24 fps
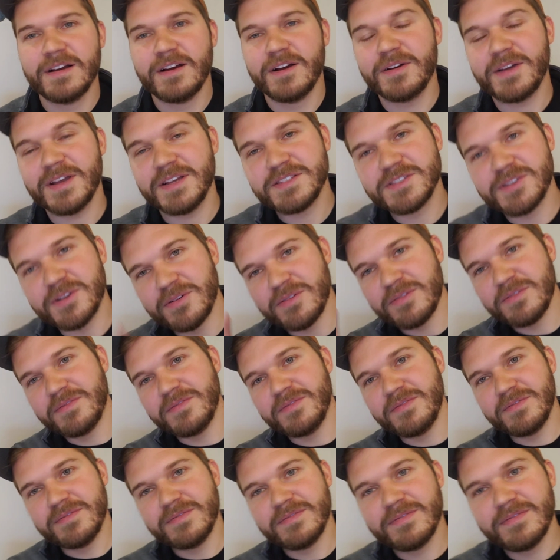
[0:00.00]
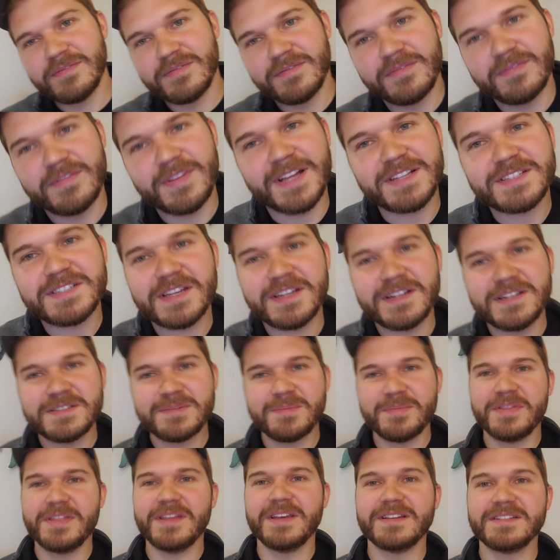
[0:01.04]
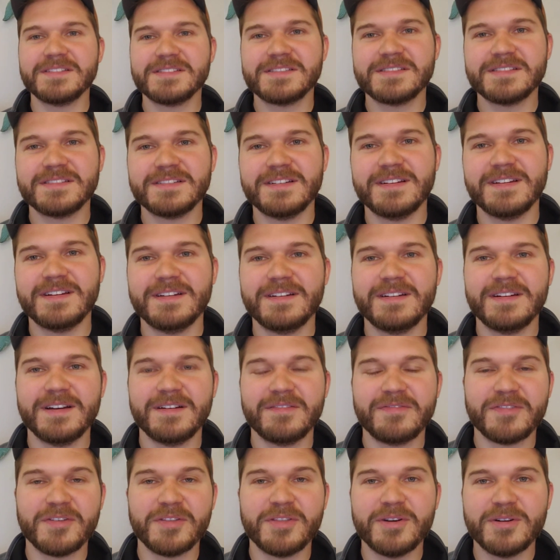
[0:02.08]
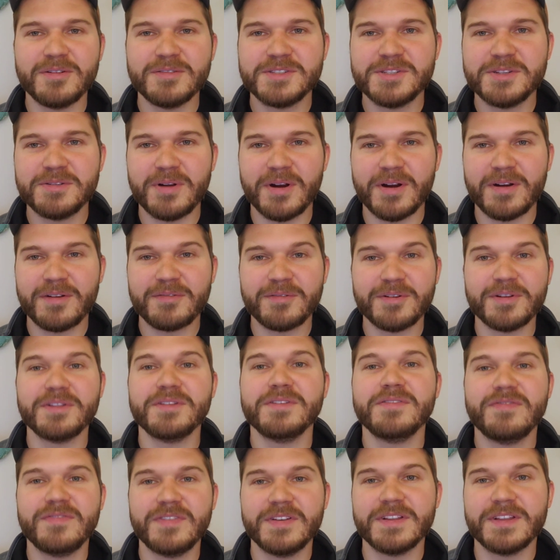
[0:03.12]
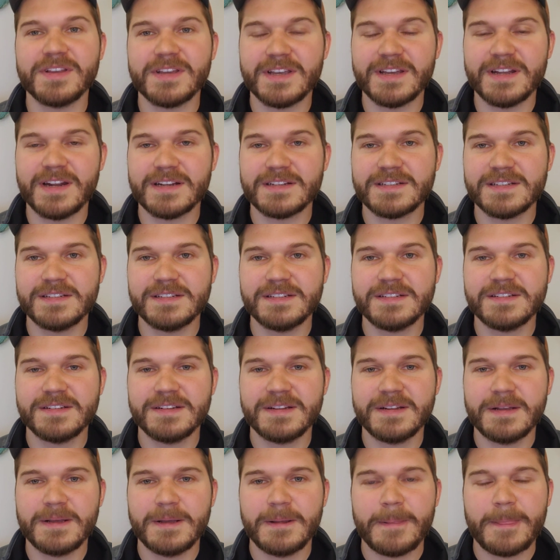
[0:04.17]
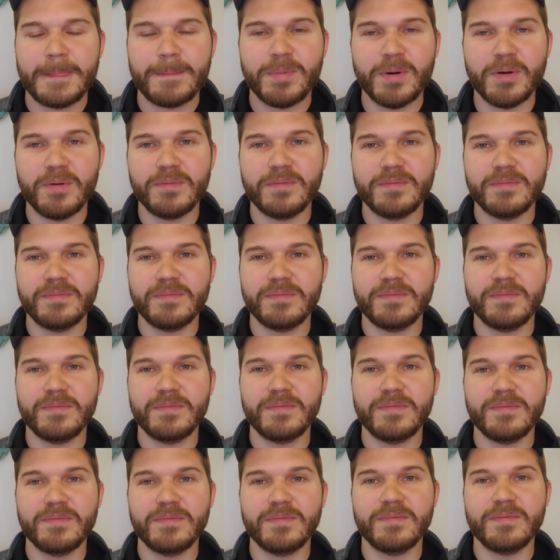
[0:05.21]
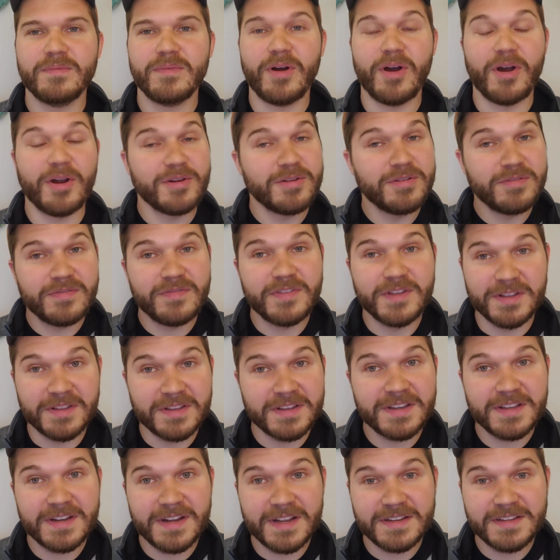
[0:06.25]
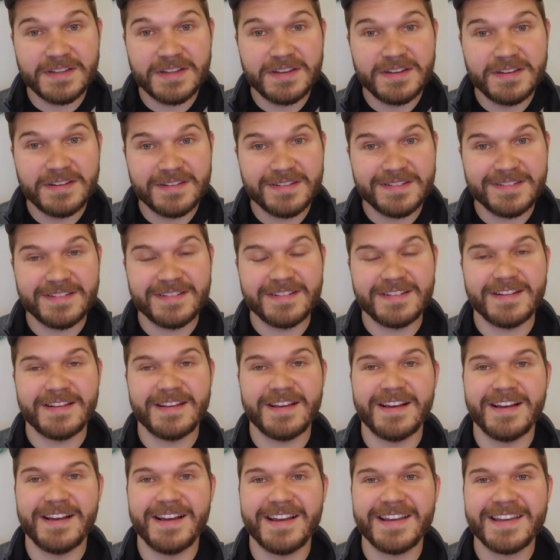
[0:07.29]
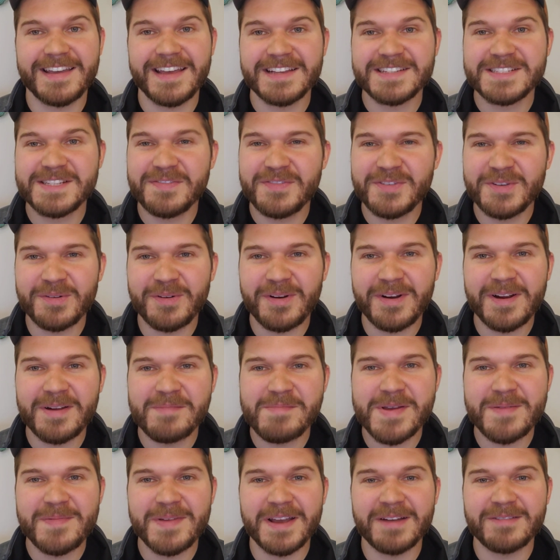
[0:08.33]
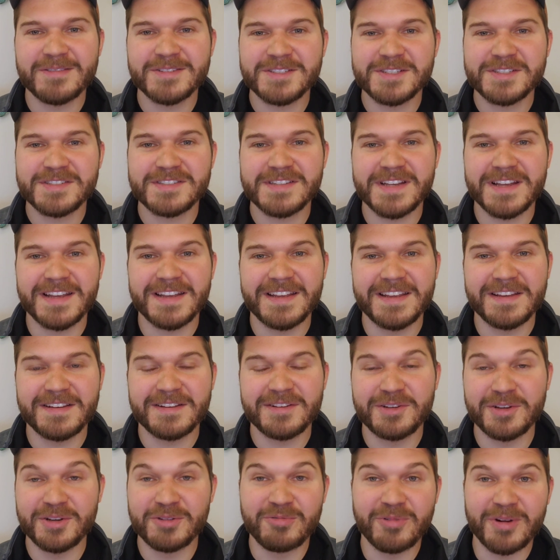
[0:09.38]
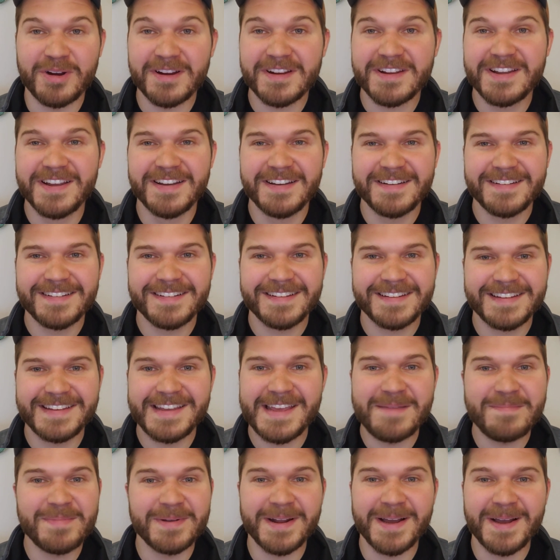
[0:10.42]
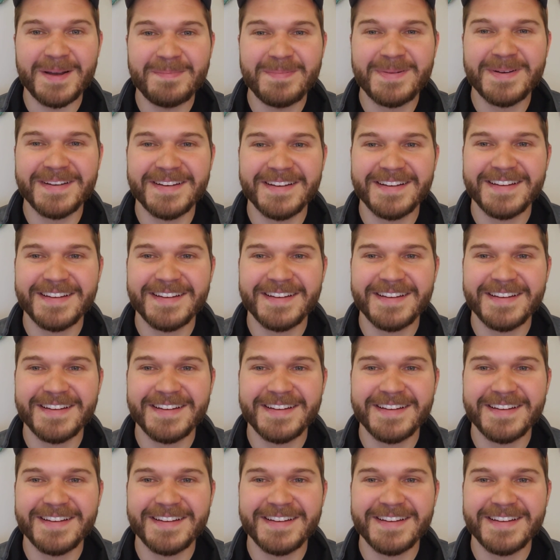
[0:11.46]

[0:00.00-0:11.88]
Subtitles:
Okay, so that's kind of some things for those who aren't really feeling connected. But are you feeling connected? I guess if you are, maybe I would just say good work, keep it up.